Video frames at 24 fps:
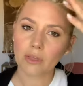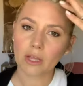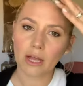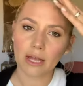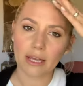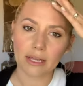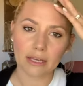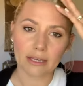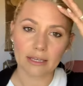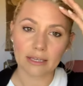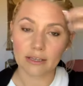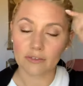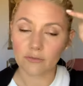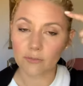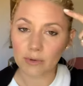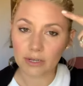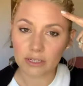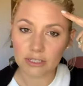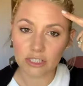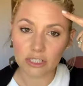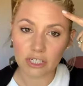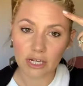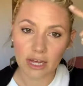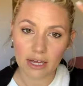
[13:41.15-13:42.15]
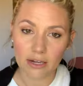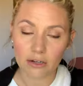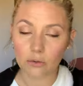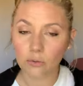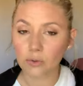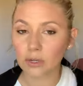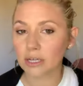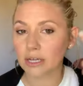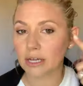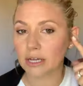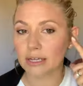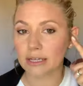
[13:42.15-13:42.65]
I can give my
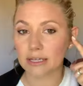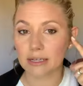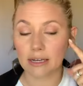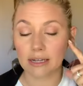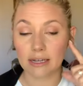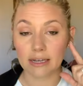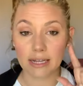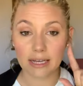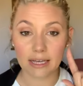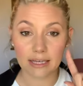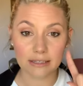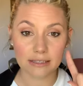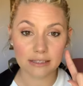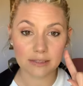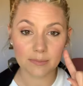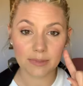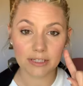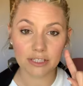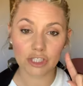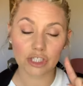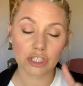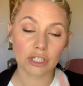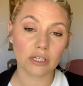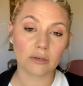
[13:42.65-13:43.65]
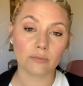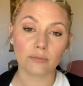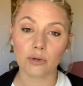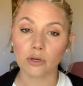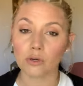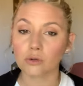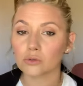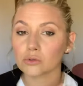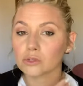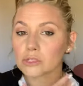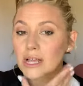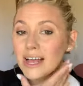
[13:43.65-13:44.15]
shadowing. I can enhance my
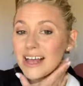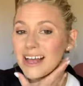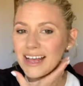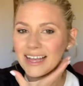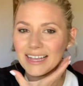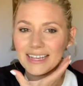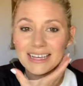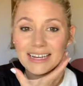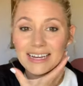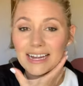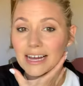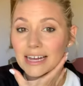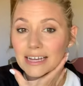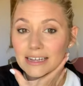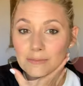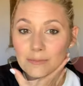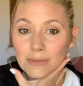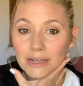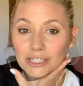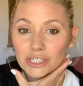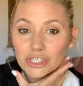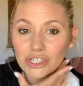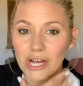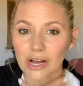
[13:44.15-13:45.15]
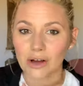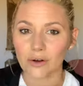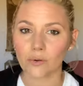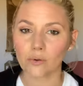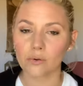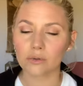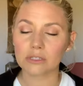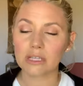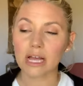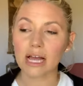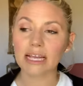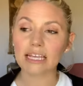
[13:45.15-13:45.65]
cheekbones. I can hide my
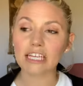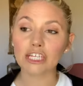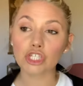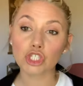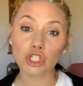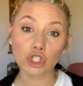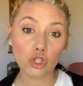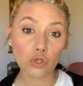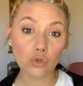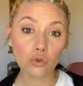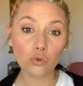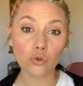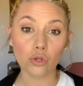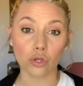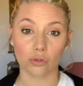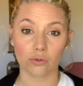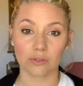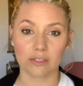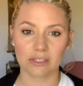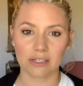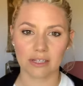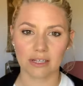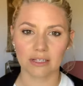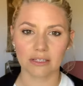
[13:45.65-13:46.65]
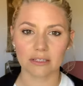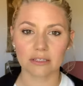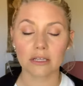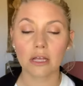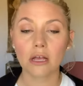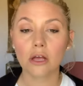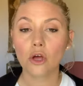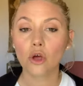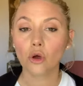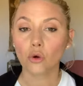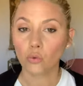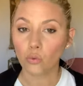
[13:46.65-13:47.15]
jowls. I can do those things
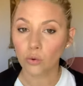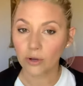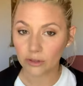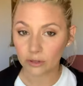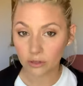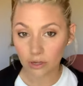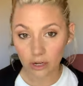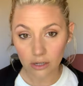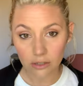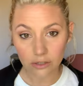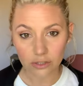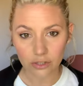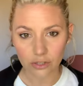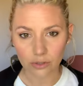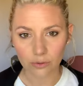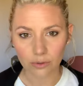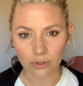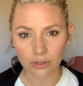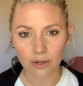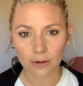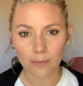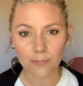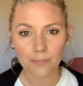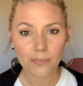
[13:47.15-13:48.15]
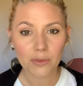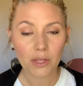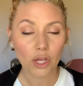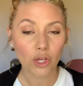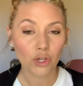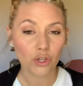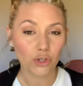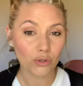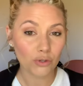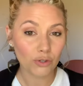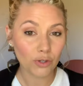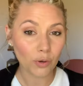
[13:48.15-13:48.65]
with contour.
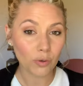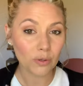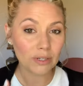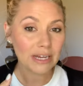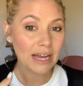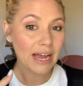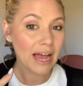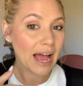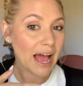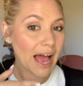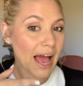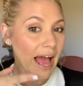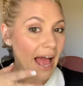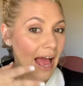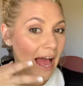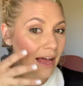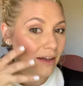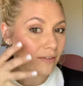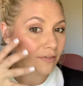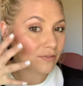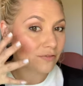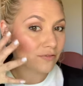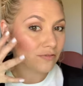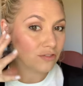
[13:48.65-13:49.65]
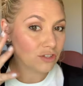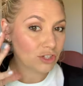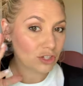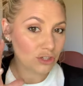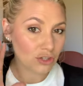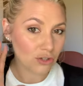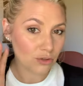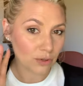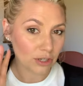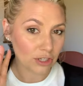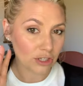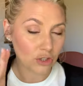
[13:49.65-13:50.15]
You don't have to
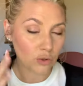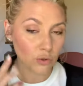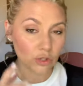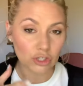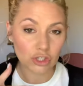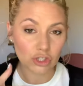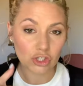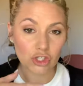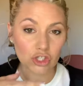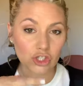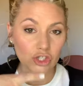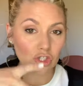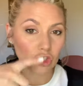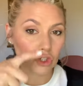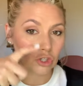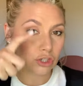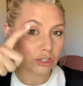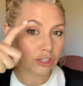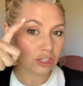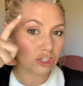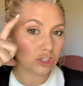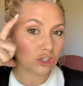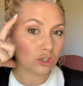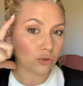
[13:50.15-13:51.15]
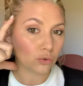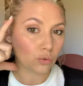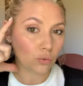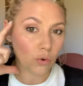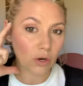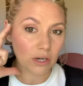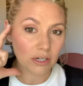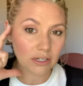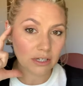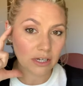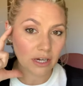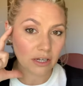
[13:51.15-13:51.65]
do it. You can certainly do
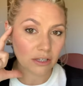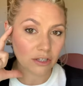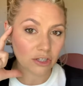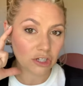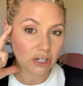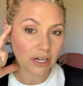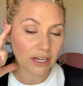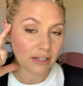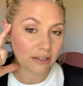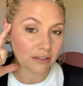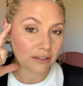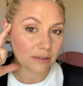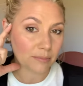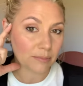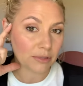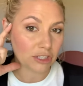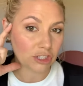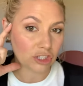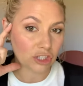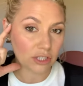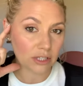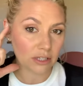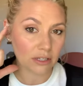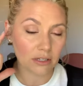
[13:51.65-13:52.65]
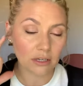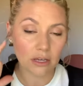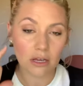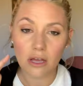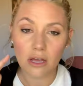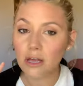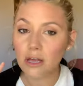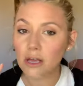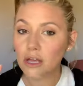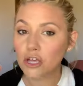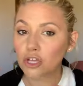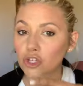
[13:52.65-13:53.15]
one color and a lip and cheek.
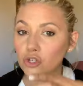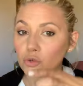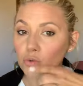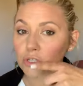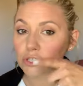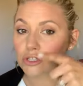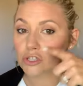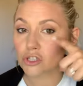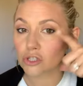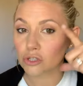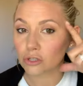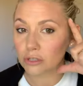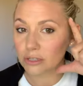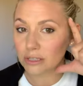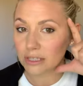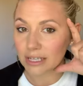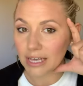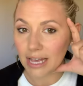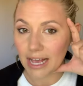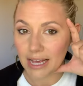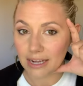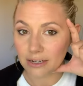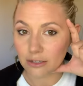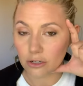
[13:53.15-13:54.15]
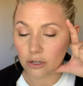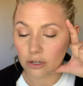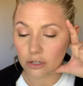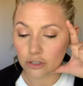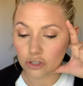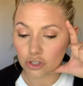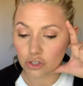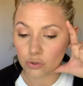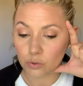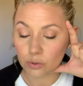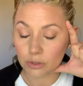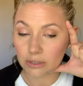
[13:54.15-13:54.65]
You can certainly add
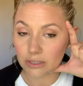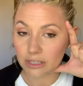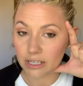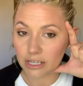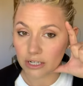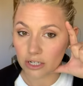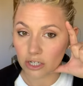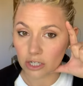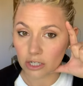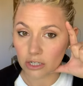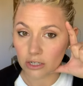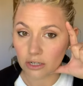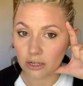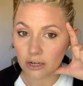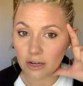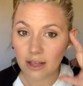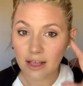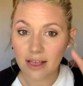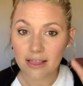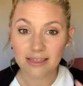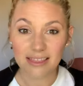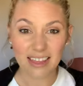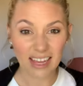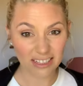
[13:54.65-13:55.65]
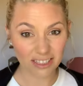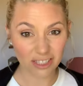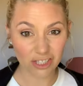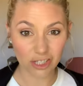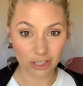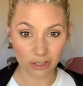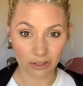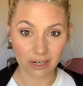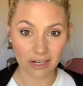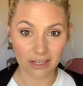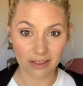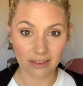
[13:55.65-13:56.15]
contour later. That's the
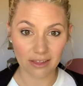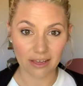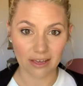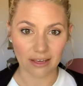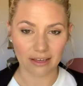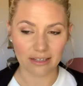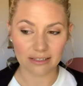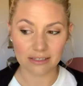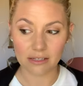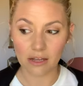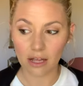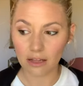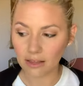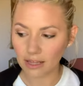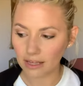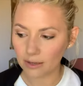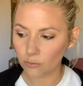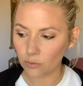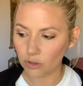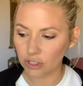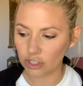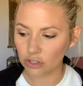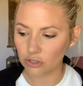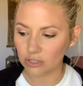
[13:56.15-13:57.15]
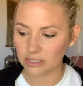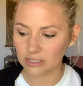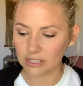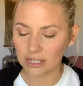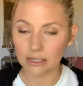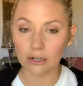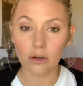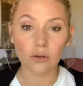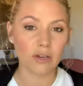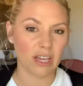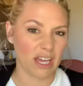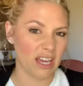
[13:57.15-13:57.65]
great thing. It's not like when you decide,
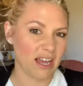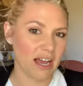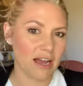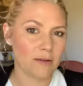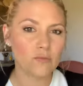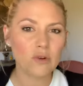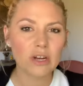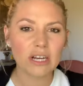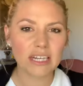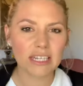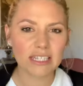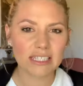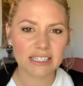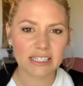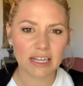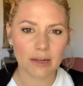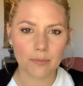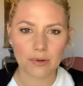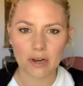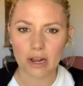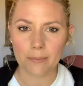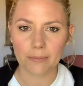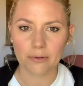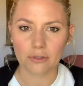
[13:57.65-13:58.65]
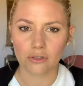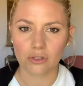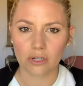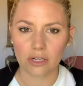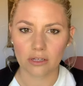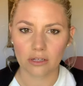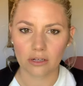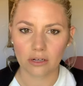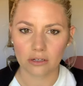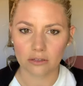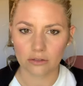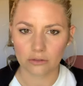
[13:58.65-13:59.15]
okay, I'm ready to step it up and try the
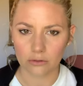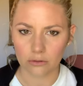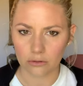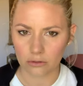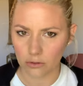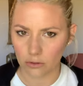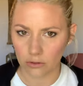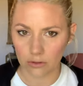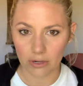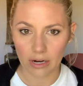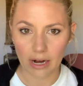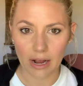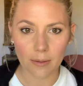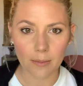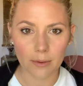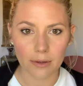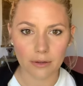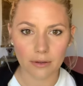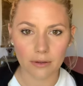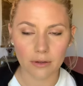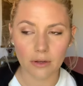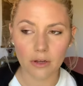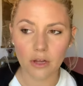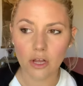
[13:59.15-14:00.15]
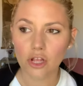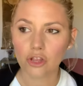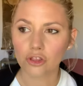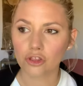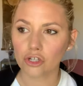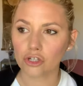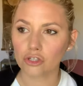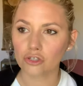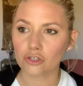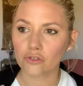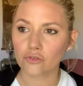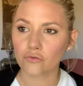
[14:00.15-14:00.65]
contour. Go grab it.
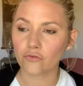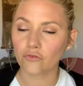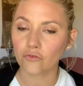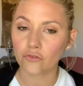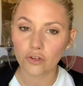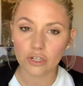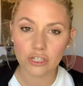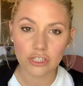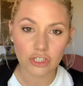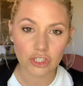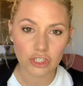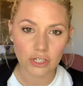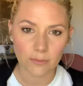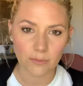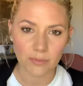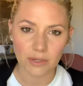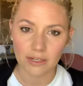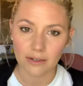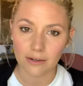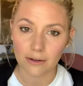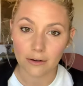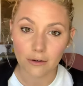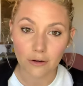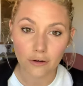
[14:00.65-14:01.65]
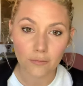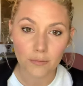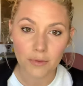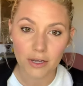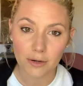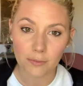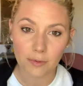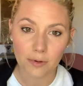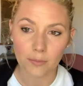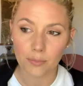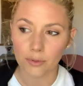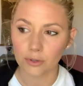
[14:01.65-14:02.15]
There's free shipping, no
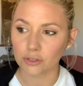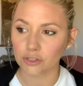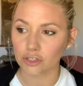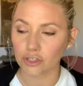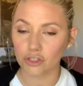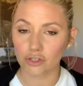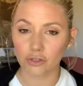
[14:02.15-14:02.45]
minimum purchase.